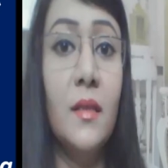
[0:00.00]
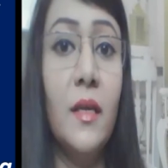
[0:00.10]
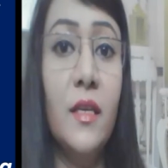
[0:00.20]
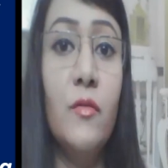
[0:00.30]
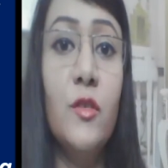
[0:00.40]

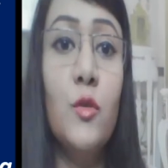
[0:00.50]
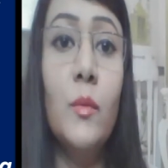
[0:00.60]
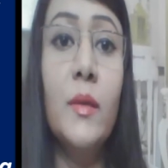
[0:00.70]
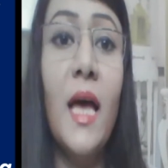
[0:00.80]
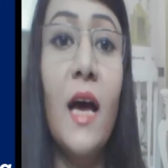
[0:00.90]
The individual
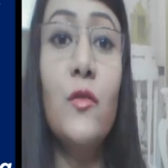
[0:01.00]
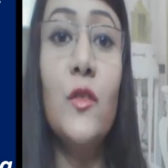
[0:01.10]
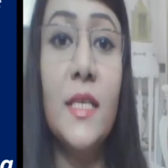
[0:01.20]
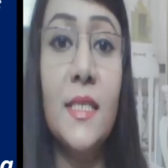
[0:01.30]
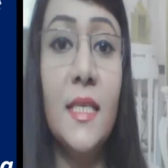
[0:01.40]
will have to
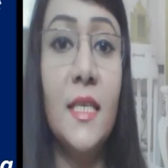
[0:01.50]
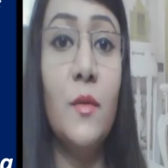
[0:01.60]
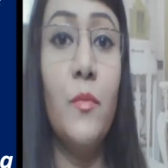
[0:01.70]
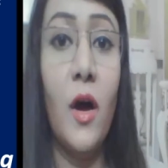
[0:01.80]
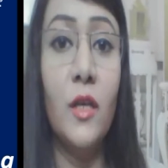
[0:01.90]
designate a
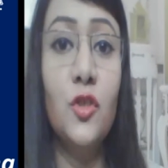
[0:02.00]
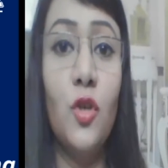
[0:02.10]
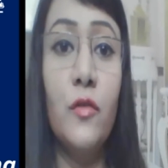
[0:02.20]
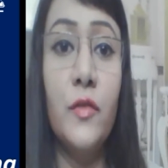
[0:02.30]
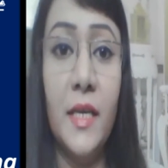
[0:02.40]
branch
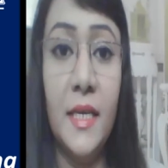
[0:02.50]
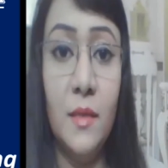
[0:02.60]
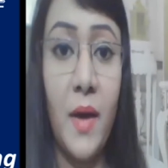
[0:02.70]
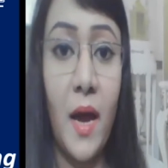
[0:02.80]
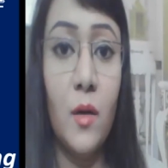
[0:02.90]
of the
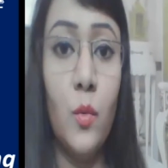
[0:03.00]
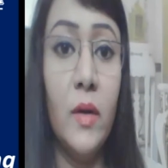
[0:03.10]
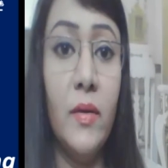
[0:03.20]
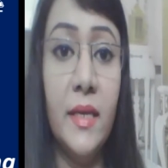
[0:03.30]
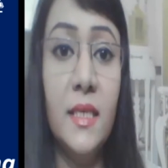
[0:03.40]
AD bank,
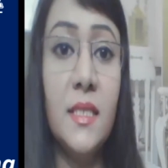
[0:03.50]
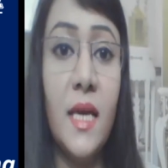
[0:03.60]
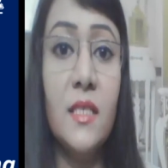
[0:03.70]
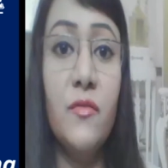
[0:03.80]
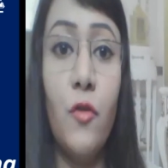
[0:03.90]
where AD
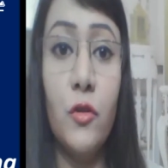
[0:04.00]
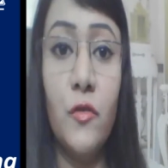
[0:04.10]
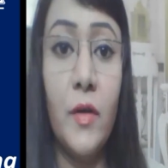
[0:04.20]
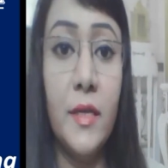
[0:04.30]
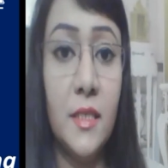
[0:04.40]
stands for
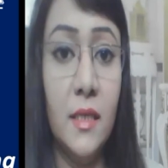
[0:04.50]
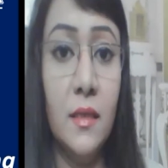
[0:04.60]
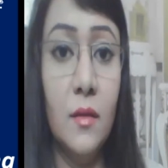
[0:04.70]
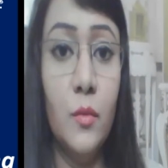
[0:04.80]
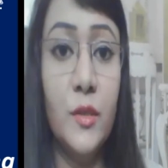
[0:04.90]
authorized
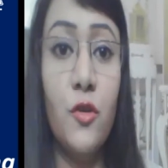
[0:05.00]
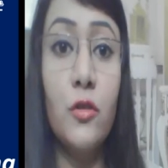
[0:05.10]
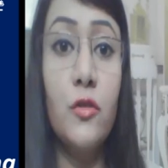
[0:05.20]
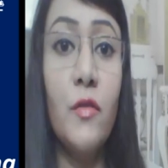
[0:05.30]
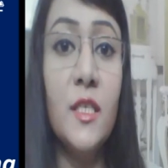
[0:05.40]
dealer, which are
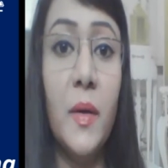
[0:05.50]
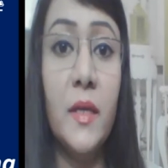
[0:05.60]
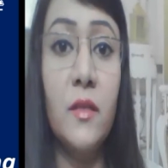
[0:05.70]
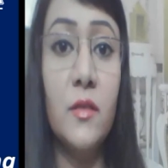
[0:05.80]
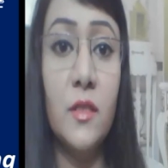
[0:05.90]
authorized by
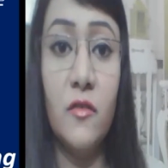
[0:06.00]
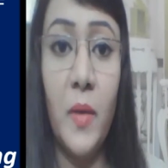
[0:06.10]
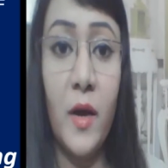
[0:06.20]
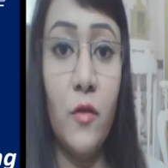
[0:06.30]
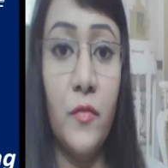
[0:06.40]
the Reserve
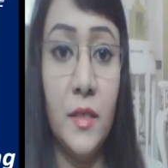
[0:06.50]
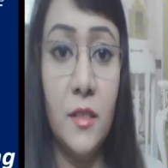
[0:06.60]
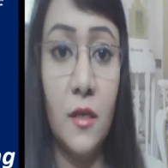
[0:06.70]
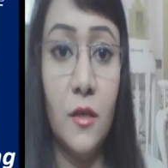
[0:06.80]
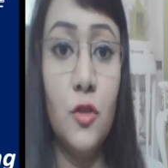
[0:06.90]
Bank of
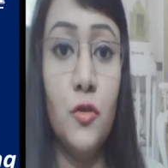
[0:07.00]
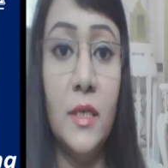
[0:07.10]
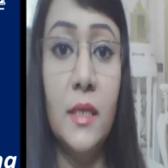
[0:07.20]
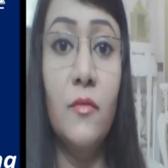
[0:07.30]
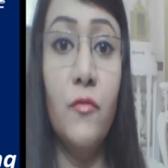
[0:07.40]
India to
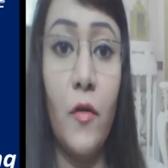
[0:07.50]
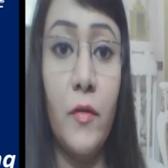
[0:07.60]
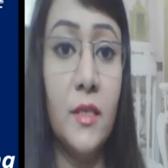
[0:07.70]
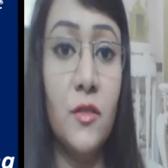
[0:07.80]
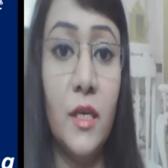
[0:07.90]
deal in foreign
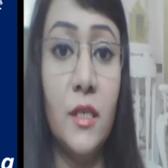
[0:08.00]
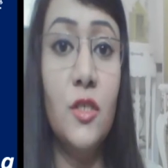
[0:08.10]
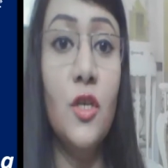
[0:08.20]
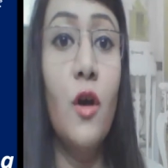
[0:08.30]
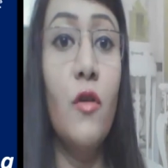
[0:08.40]

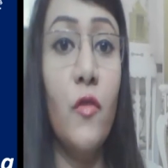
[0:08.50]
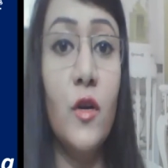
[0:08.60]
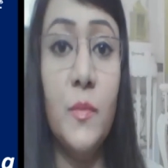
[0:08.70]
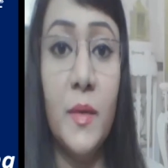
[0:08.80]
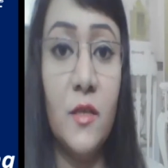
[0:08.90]
exchange
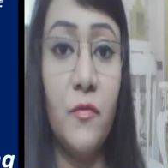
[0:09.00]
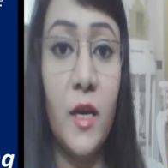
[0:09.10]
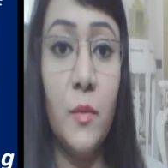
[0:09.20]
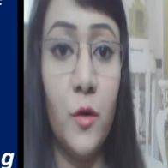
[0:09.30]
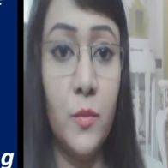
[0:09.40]
for
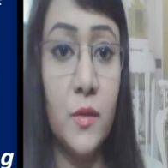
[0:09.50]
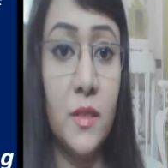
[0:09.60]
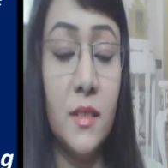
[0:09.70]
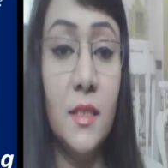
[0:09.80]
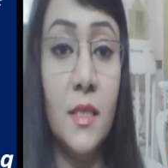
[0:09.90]
specified
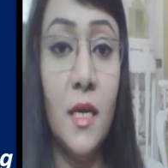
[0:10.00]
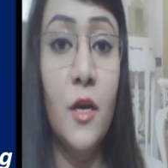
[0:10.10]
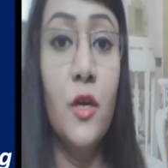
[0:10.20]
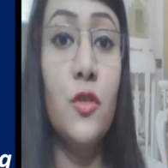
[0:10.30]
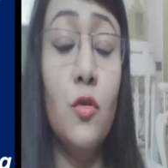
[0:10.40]
purposes,
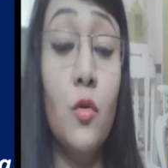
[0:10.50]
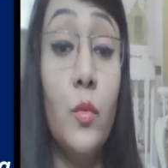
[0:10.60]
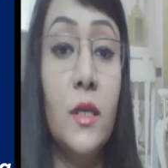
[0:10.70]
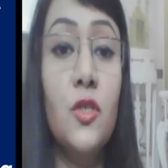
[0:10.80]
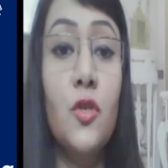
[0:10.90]
through
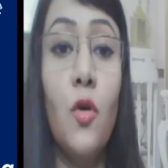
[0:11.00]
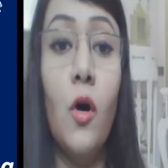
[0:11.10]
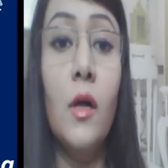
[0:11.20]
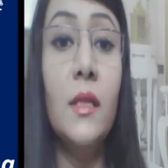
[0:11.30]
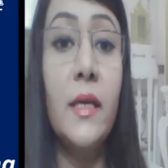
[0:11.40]
which
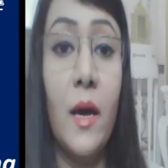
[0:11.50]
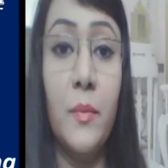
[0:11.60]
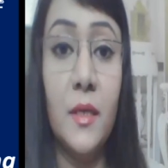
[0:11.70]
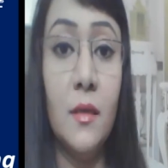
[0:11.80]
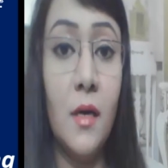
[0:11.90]
all the
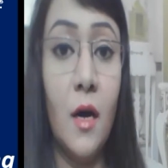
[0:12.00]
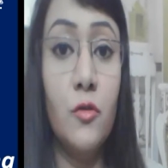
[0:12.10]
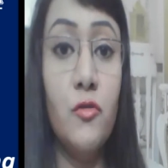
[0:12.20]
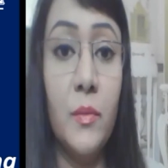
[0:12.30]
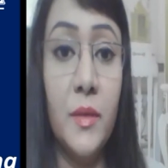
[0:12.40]
capital
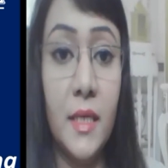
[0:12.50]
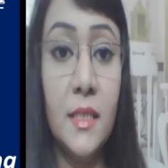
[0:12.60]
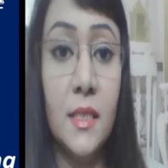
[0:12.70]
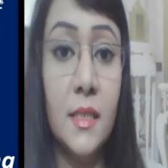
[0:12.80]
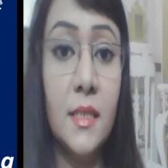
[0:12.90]
account
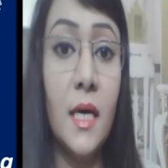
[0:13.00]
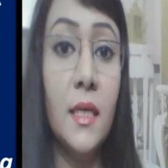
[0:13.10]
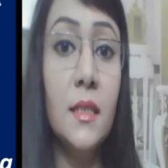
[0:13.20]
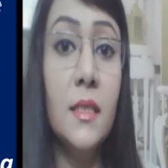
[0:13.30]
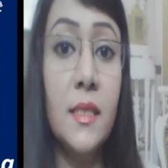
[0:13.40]
remittances
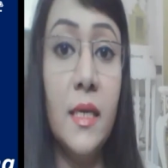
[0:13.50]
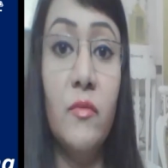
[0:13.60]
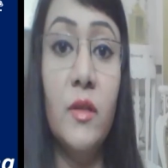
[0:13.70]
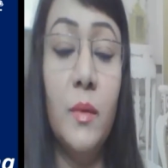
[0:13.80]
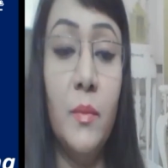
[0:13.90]
under the scheme
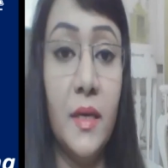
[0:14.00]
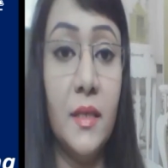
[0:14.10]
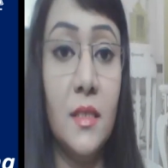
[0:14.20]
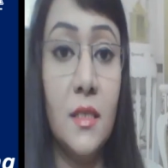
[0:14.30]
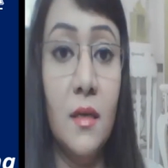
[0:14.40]
will be
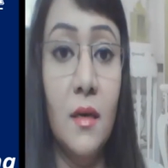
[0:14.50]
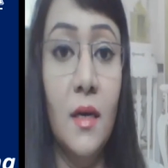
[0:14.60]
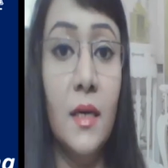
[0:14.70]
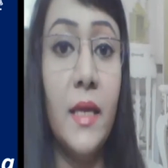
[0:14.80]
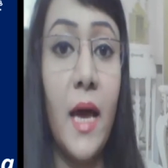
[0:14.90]
made.
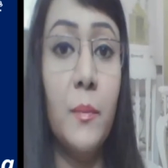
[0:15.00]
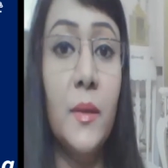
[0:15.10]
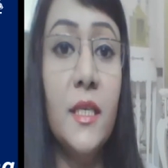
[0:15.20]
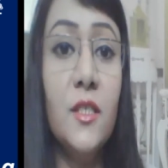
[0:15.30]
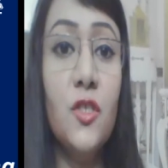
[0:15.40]
The
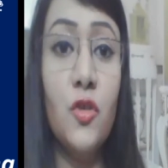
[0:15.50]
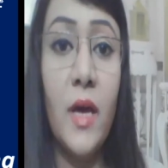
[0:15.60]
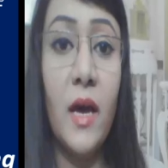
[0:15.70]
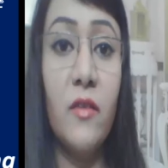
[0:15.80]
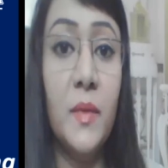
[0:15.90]
applicants should
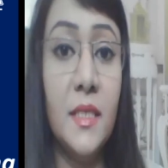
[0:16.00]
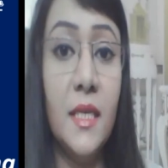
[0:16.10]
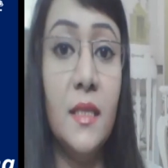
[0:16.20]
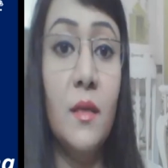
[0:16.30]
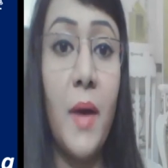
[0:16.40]
have
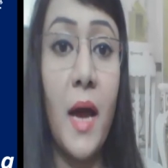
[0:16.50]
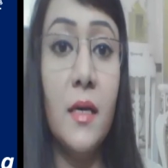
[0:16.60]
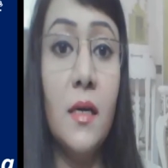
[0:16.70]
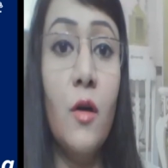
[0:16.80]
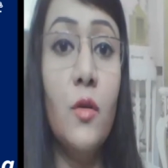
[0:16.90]
maintained the bank
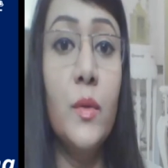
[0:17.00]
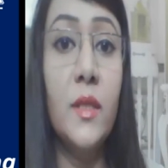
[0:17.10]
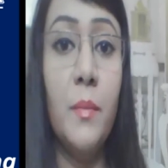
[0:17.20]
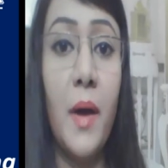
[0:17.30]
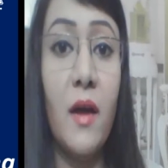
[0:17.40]
account with
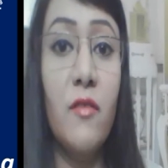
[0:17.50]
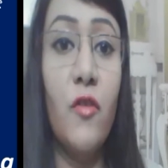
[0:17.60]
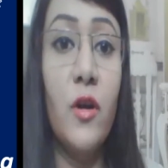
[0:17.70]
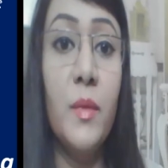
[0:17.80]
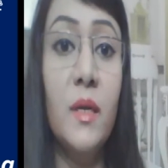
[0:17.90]
the bank
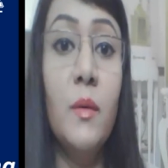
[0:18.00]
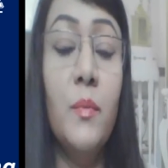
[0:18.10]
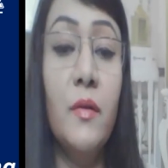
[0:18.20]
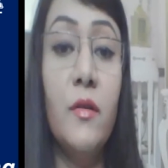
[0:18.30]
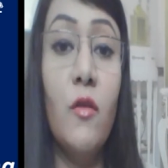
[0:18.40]
for a minimum
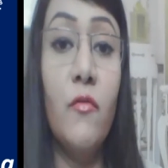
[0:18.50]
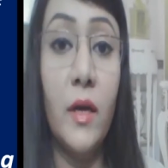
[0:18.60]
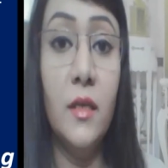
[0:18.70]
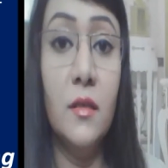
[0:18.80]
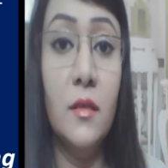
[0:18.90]
period of
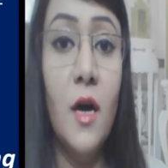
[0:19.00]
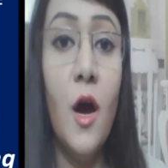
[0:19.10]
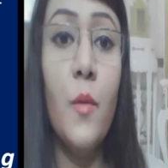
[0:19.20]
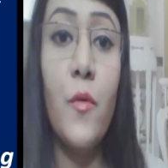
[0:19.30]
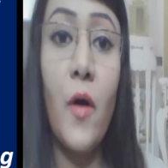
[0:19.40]
1 year
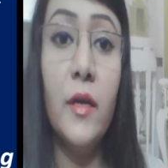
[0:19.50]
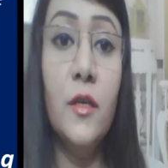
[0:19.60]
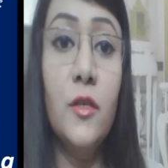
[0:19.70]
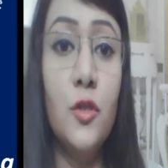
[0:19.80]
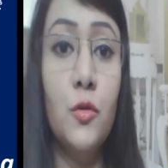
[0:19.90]

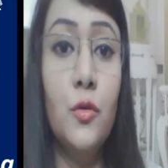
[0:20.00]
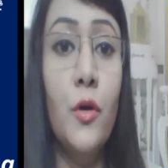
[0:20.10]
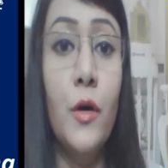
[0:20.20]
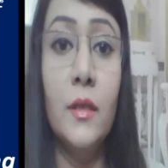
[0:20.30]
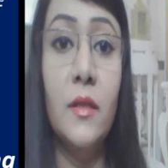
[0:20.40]
prior
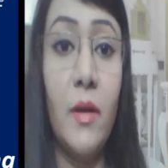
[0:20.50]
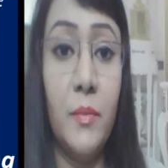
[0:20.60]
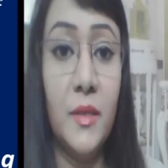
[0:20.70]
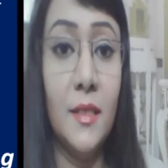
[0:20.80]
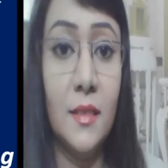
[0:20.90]
to the
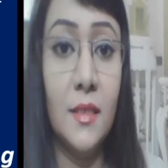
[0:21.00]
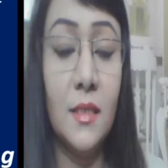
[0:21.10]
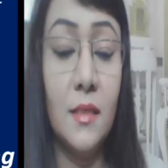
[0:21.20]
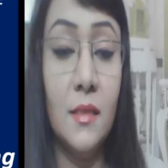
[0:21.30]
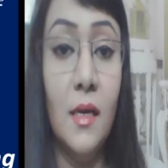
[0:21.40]

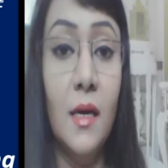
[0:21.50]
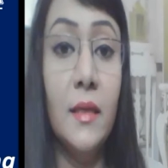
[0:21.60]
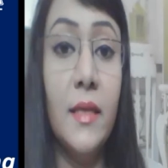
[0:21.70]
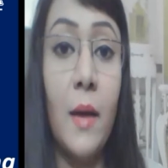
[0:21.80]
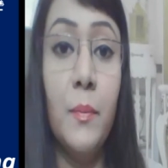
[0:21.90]
remittance.
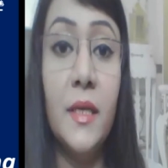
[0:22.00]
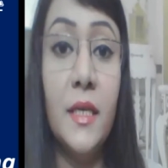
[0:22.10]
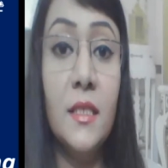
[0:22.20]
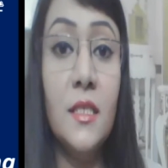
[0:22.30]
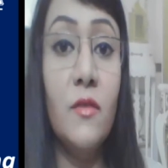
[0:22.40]
The
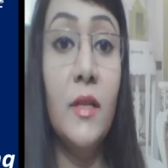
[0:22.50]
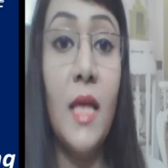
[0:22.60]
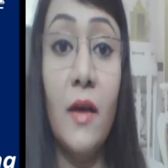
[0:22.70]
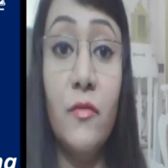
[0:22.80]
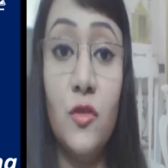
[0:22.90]
applicant
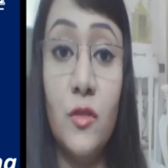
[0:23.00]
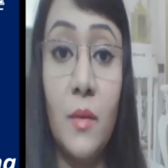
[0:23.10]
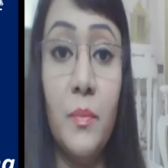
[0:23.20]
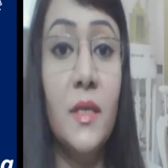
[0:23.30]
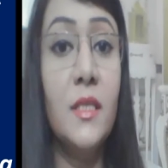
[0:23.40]
will have to
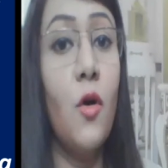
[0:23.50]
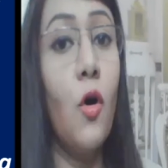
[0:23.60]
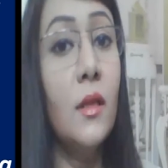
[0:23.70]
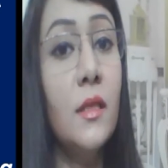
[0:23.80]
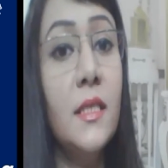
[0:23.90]
submit
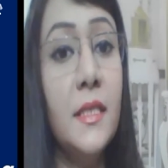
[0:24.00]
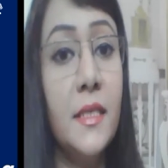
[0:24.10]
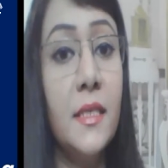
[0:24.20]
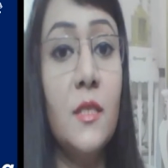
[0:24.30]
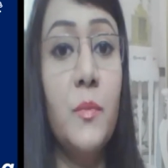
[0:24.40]
all the
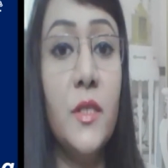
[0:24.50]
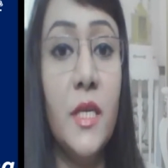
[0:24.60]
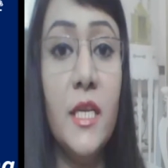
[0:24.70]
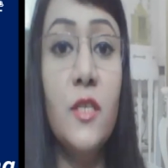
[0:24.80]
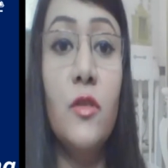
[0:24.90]
details
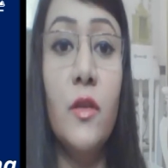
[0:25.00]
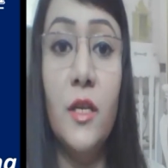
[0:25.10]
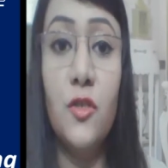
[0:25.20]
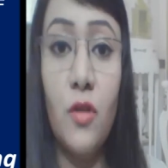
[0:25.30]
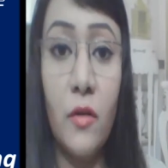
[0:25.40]
pertaining to the
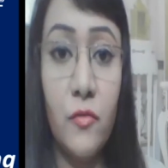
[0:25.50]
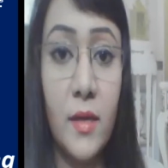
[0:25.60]
nature of